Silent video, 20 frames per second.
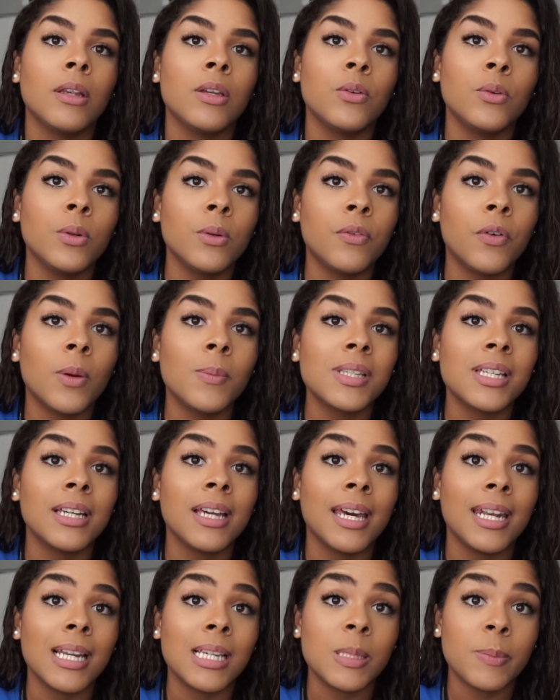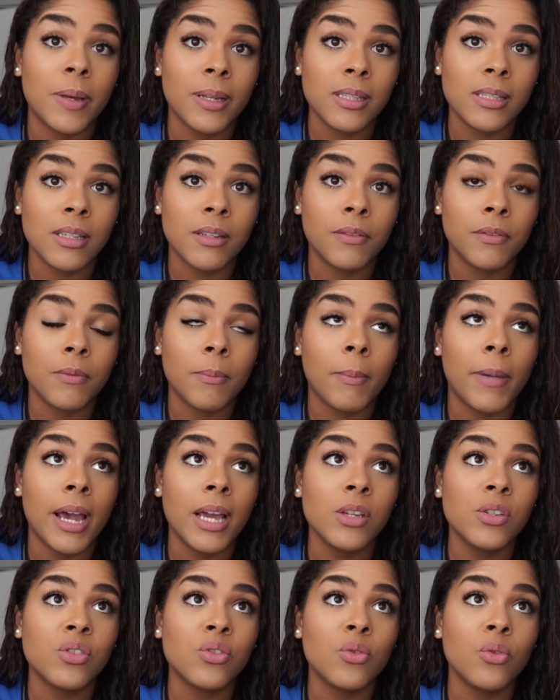Uniforms can get expensive.
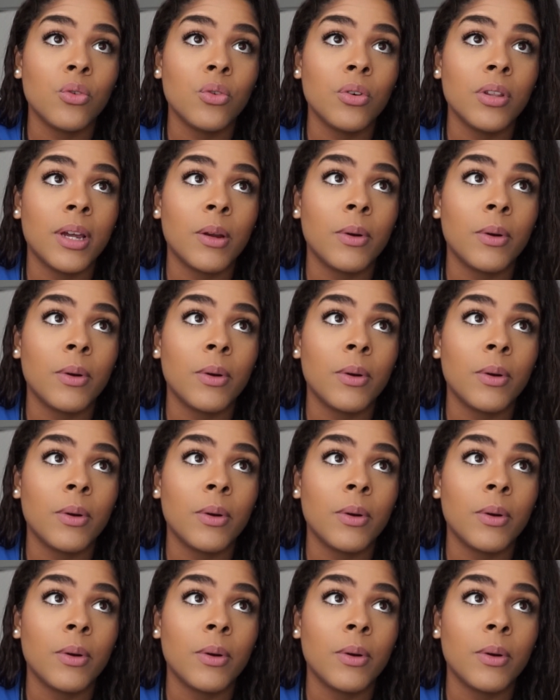My school,